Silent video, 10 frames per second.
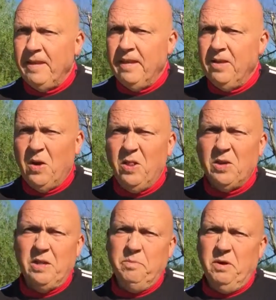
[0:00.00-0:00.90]
You know, I
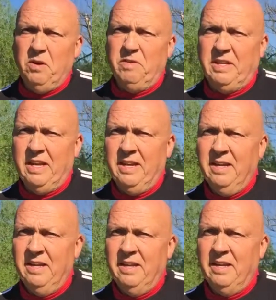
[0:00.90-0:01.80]
look in the mirror every day.
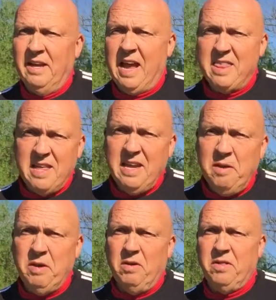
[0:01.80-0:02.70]
I think
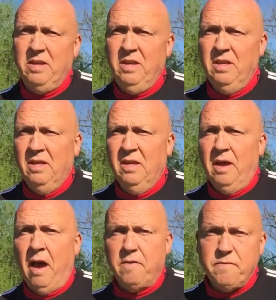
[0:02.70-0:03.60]
I'm healthy.
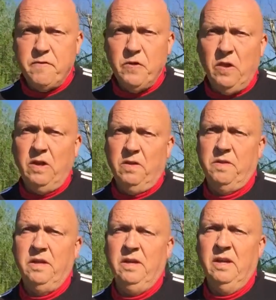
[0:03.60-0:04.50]
I feel
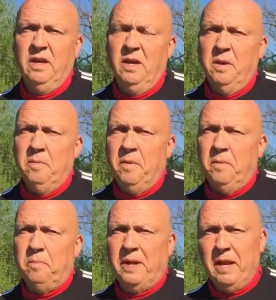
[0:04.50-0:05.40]
healthy.
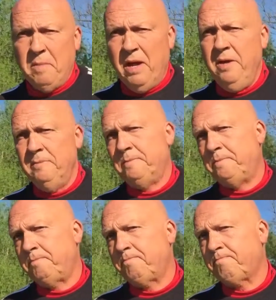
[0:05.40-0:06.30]
But am I?
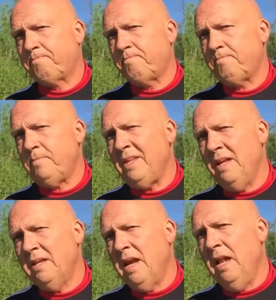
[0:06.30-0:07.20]

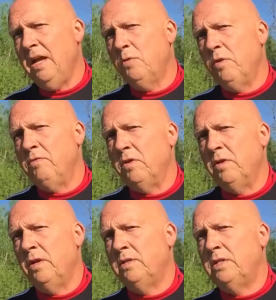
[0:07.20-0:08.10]
I'm kind of like a river.
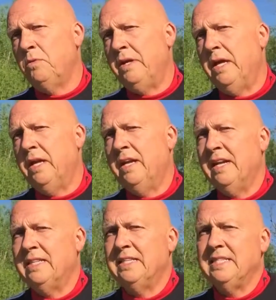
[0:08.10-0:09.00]
Until we get in
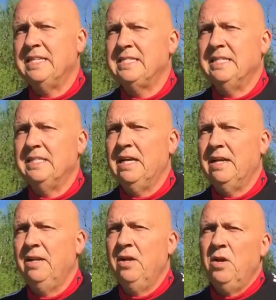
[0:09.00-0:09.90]
and get the testing
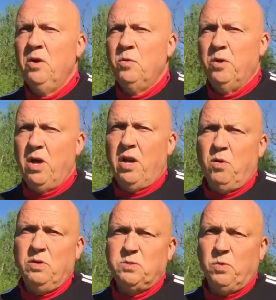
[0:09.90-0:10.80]
done, we're not
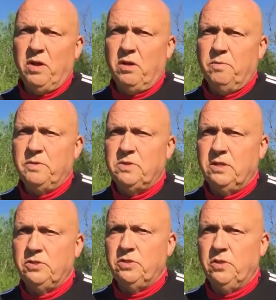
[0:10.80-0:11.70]
always
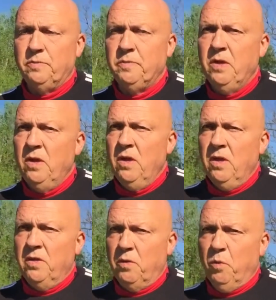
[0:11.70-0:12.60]
100% sure.
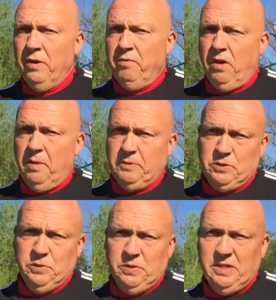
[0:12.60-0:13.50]
There are wonderful
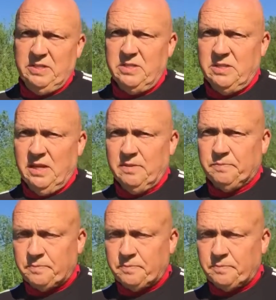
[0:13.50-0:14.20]
opportunities to